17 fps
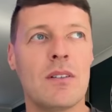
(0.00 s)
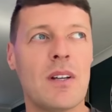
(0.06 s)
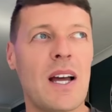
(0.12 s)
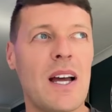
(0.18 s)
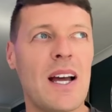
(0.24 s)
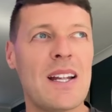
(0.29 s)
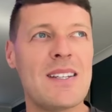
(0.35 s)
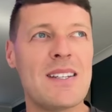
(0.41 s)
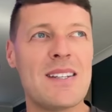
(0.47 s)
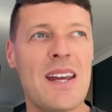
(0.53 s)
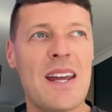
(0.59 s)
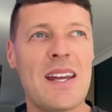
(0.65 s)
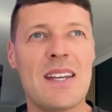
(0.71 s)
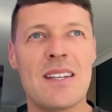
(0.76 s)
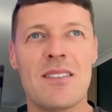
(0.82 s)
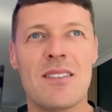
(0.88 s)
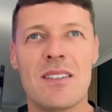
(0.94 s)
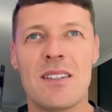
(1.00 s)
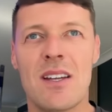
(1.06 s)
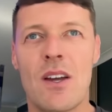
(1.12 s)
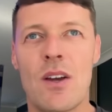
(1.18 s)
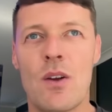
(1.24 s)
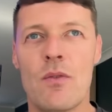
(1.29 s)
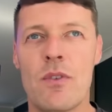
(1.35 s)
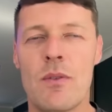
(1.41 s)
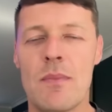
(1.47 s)
I'd say
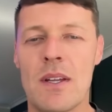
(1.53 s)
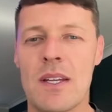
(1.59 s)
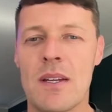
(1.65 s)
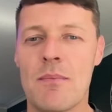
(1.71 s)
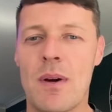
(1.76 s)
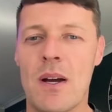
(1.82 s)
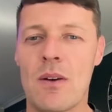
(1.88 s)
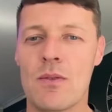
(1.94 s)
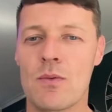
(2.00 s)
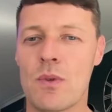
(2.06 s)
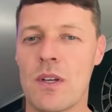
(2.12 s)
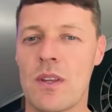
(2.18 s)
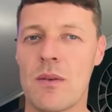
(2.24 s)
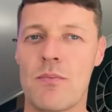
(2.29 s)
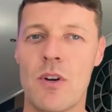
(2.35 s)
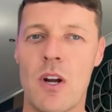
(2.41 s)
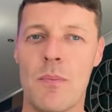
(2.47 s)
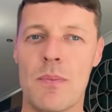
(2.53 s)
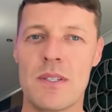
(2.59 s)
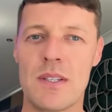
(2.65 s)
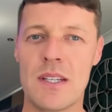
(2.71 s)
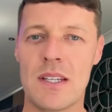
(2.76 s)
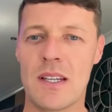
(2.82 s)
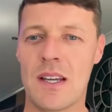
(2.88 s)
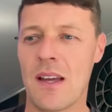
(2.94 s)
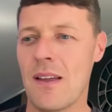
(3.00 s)
over £1 million worth of
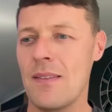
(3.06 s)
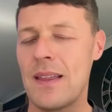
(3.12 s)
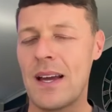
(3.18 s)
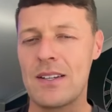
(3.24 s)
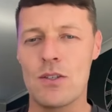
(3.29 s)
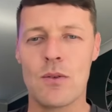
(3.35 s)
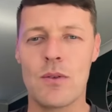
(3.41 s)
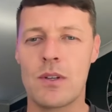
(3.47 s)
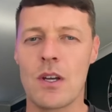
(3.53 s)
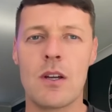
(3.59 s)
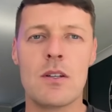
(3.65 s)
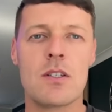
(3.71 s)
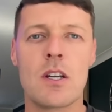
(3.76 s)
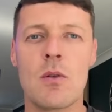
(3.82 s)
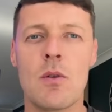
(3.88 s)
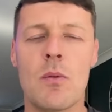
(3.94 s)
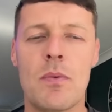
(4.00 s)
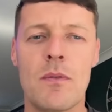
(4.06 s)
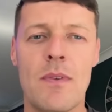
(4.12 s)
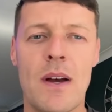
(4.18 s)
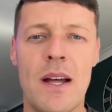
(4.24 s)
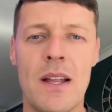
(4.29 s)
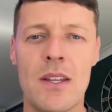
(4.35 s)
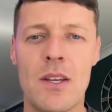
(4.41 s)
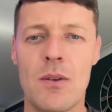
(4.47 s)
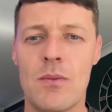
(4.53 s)
property, that's only going to go up in
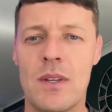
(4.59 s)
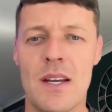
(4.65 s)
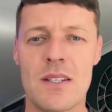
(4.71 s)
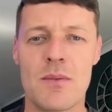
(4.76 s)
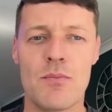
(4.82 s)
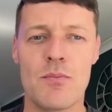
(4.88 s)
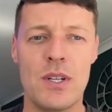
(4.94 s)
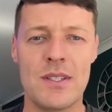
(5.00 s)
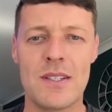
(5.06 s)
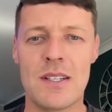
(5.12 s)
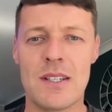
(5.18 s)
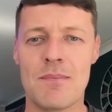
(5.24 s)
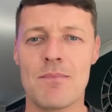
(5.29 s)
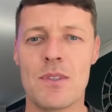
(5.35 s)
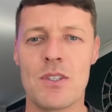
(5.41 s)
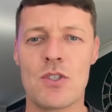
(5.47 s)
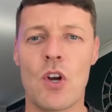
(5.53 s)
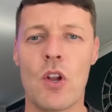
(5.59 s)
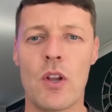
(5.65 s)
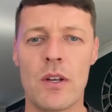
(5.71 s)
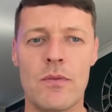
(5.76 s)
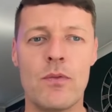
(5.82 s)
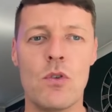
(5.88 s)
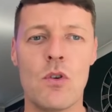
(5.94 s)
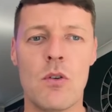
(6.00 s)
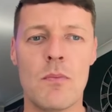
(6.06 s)
value. That's a pretty solid
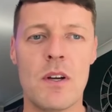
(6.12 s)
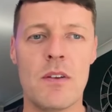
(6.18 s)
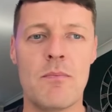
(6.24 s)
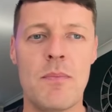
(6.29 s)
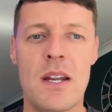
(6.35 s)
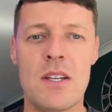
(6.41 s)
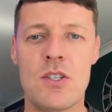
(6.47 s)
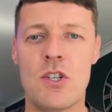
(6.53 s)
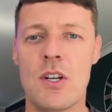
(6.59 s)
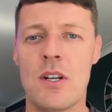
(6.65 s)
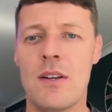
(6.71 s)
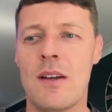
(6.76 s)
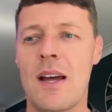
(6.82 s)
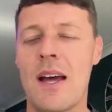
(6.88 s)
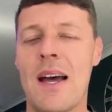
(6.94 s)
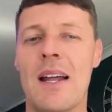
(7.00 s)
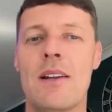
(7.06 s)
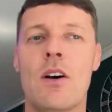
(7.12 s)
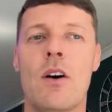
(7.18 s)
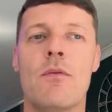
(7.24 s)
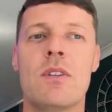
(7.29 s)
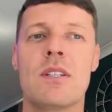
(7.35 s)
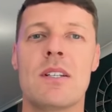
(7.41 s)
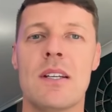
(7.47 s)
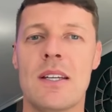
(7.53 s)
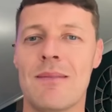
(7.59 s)
form of pension, and
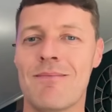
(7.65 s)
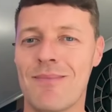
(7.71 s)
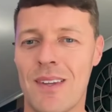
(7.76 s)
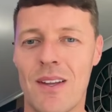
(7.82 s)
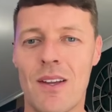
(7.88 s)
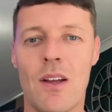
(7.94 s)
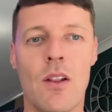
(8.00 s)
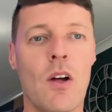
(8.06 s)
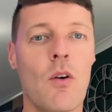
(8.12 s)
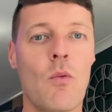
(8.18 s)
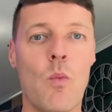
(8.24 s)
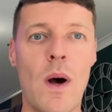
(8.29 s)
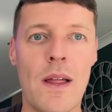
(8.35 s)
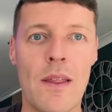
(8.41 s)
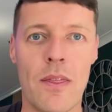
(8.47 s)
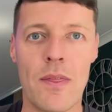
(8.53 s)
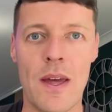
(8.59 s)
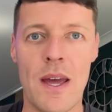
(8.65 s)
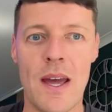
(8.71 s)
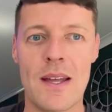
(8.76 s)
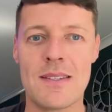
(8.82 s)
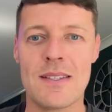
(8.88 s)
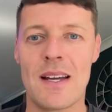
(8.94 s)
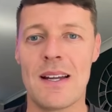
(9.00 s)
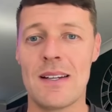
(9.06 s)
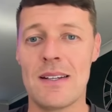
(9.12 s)
obviously a lot of wealth there
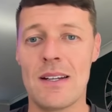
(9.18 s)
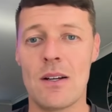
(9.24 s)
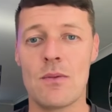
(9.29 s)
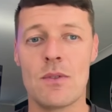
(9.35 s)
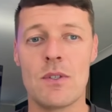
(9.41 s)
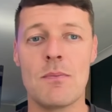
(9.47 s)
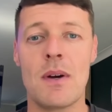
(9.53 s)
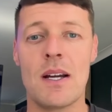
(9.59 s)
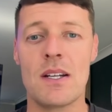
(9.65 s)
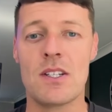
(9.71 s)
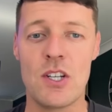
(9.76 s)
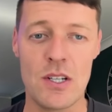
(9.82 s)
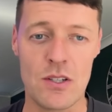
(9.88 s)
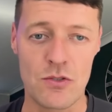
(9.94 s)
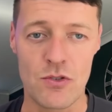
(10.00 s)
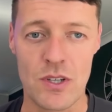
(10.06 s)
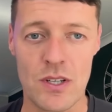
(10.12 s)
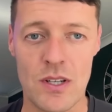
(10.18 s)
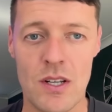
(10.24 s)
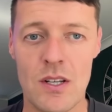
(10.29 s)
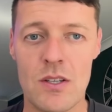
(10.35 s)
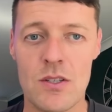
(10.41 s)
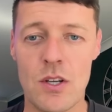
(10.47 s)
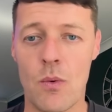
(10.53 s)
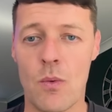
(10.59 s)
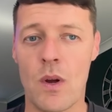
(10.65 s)
to hand down to my children.
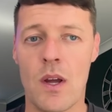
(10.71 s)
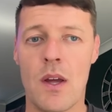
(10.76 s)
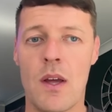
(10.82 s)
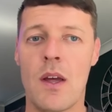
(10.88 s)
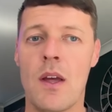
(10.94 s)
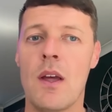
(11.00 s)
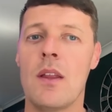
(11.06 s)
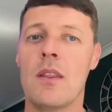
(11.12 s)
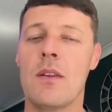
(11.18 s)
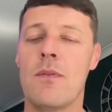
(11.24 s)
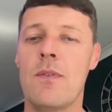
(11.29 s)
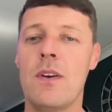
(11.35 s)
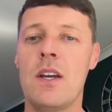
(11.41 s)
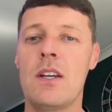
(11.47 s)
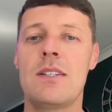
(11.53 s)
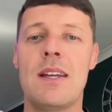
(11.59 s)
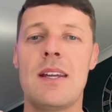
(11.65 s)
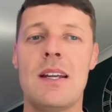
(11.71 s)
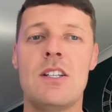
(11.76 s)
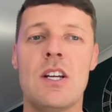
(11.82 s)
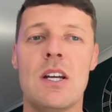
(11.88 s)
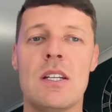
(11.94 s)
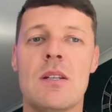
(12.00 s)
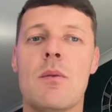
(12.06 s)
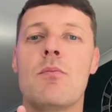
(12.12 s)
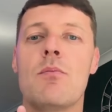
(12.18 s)
So the first stage
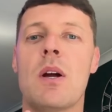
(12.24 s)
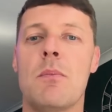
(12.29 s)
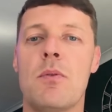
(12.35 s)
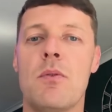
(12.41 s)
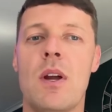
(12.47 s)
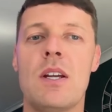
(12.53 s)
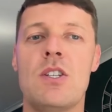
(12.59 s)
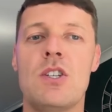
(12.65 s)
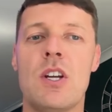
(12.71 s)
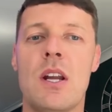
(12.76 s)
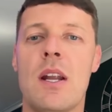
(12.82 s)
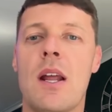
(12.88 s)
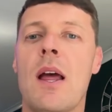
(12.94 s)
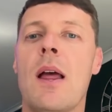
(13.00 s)
is preparation.